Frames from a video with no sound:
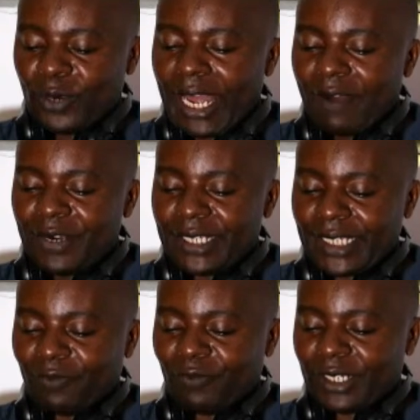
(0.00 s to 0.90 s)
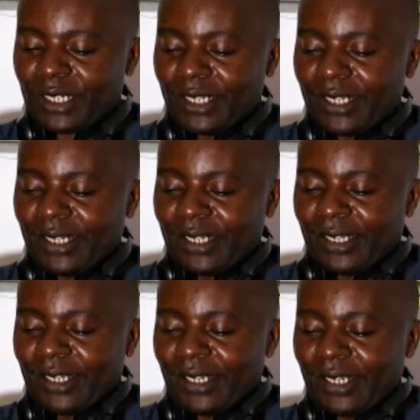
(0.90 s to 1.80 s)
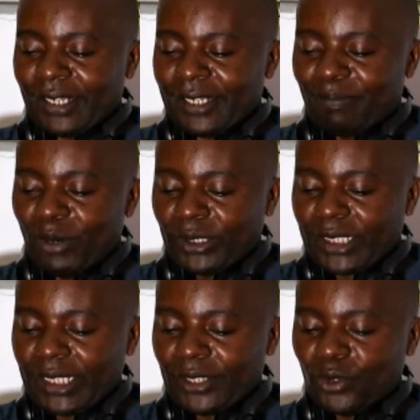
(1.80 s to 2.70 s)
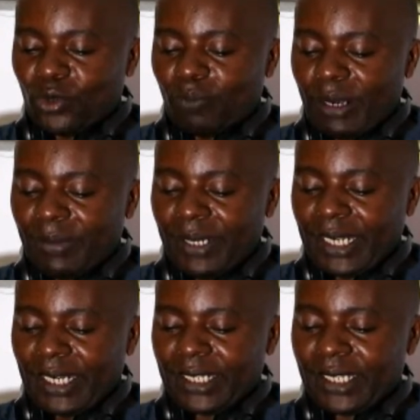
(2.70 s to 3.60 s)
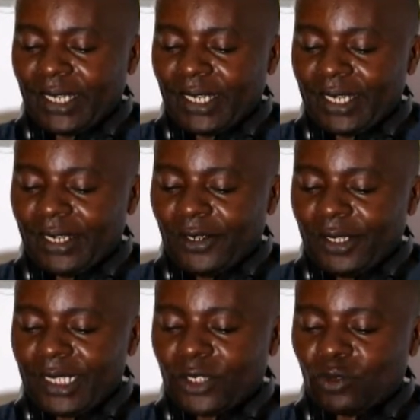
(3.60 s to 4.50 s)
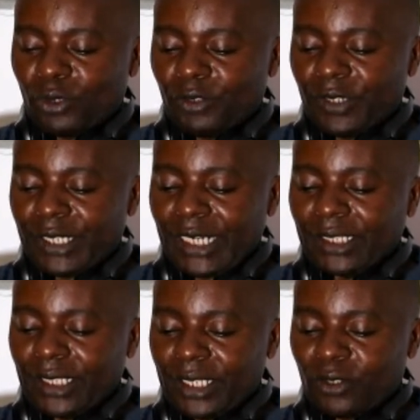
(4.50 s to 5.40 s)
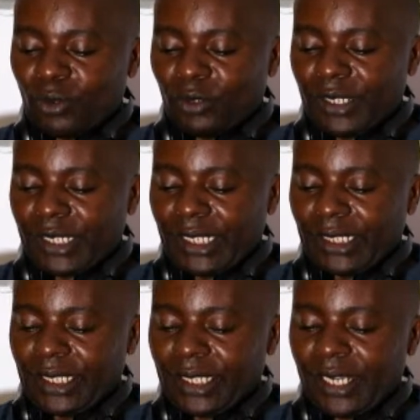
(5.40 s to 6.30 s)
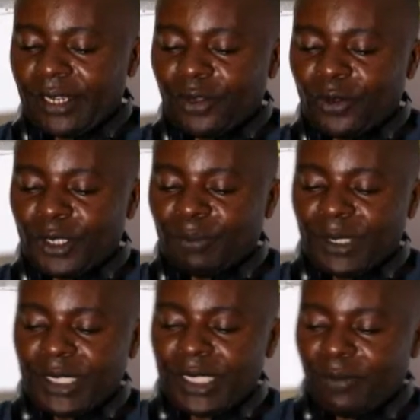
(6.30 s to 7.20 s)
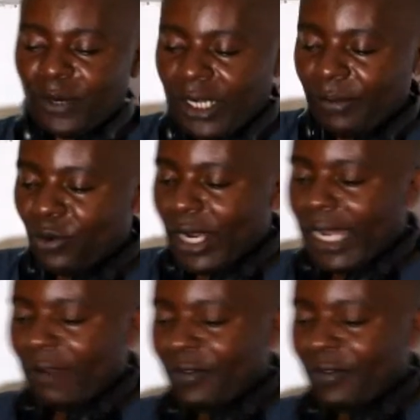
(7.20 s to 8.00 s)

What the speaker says: I have received. It's important you go public and say, just to motivate others, you simply say, Mwalimu, I have